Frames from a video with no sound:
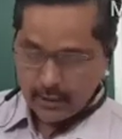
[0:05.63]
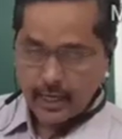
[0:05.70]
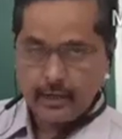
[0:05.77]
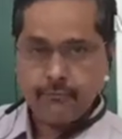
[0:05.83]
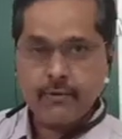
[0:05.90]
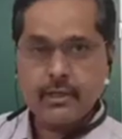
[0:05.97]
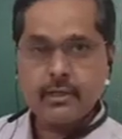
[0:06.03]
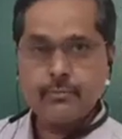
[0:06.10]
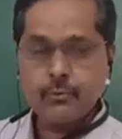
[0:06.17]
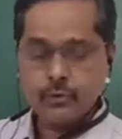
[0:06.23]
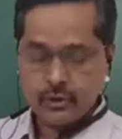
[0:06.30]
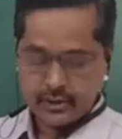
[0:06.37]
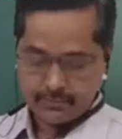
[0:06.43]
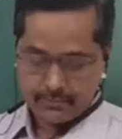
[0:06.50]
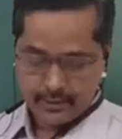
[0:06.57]
and welcome to
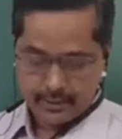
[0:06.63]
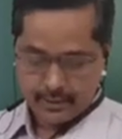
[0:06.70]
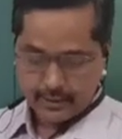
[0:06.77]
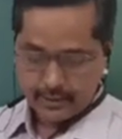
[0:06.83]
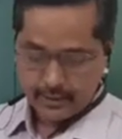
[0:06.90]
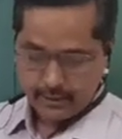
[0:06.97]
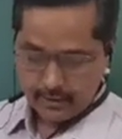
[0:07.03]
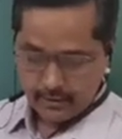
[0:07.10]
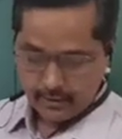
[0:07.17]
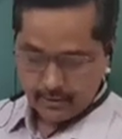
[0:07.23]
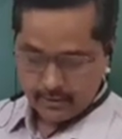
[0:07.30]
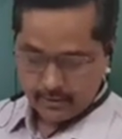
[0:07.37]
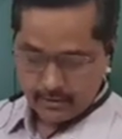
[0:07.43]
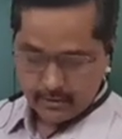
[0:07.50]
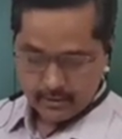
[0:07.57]
this period again.
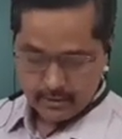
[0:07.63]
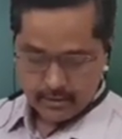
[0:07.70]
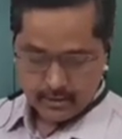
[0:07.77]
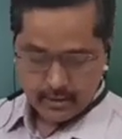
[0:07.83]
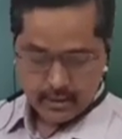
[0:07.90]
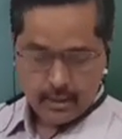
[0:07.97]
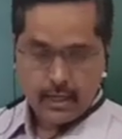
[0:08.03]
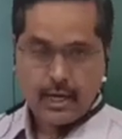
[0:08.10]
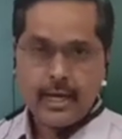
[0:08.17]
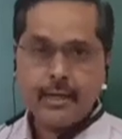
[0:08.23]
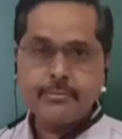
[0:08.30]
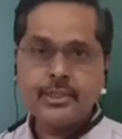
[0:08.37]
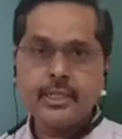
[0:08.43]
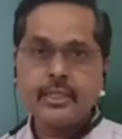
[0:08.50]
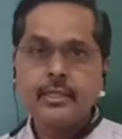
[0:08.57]
I
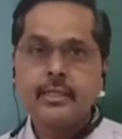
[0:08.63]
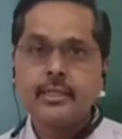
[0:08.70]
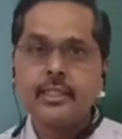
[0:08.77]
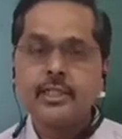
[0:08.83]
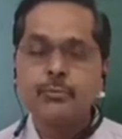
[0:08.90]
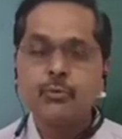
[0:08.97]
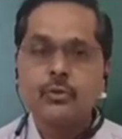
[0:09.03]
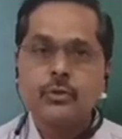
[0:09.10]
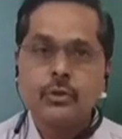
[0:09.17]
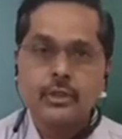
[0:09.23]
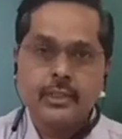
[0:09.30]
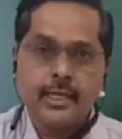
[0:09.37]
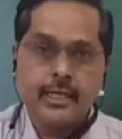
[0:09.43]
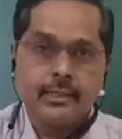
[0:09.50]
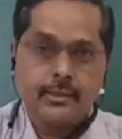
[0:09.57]
am Shekhar Deshmukh, your
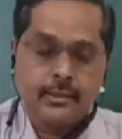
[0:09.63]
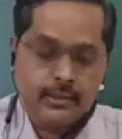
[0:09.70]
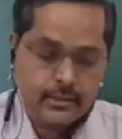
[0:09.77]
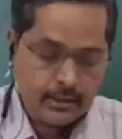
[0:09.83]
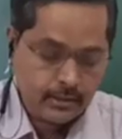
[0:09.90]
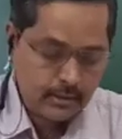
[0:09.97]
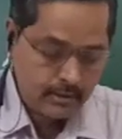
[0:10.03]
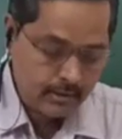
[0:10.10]
science teacher.